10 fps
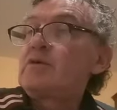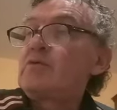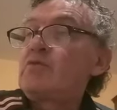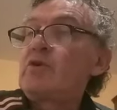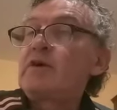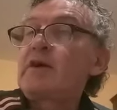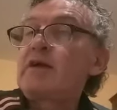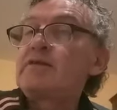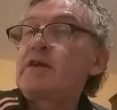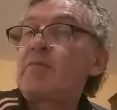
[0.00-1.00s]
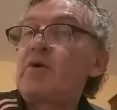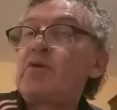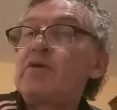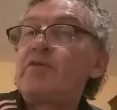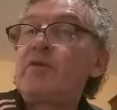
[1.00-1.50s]
won a handicap
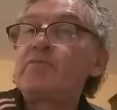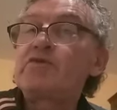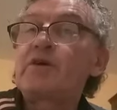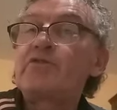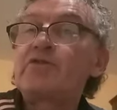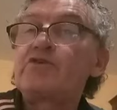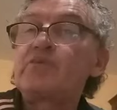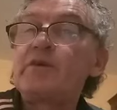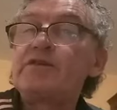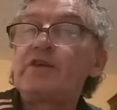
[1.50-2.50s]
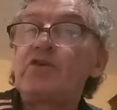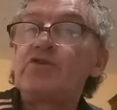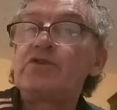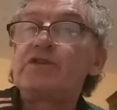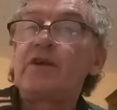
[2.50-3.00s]
hurdle in November 2020 in
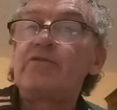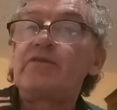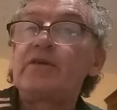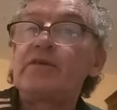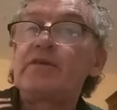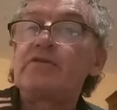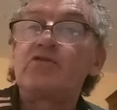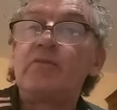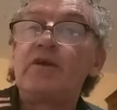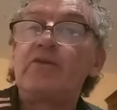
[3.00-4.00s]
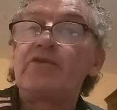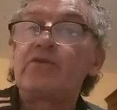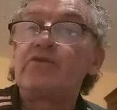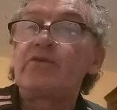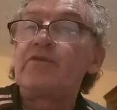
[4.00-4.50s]
Huntington off a 2-mile race,
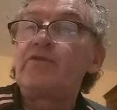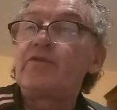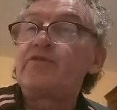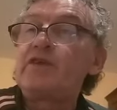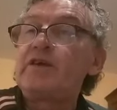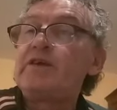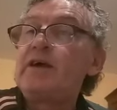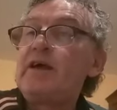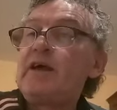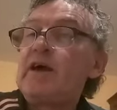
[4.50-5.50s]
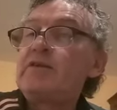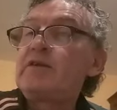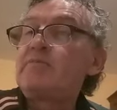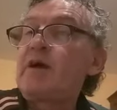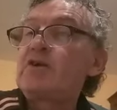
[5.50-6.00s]
115. And
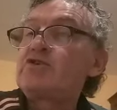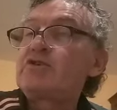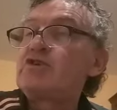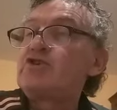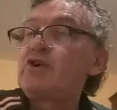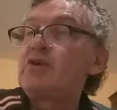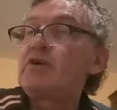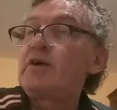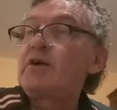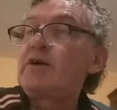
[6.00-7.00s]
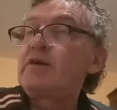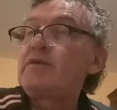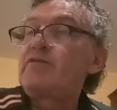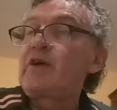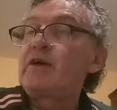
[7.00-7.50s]
then March this year
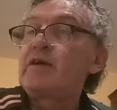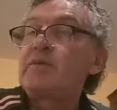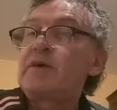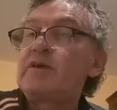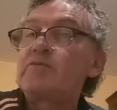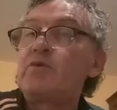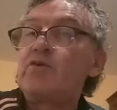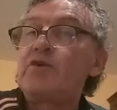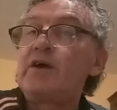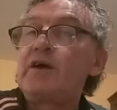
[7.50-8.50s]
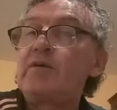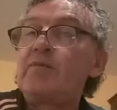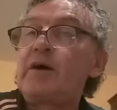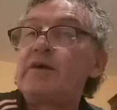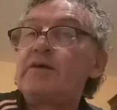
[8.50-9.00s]
in Fakenham again, it
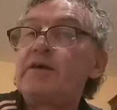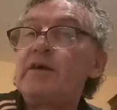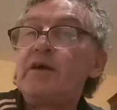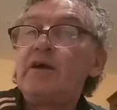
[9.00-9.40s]
won by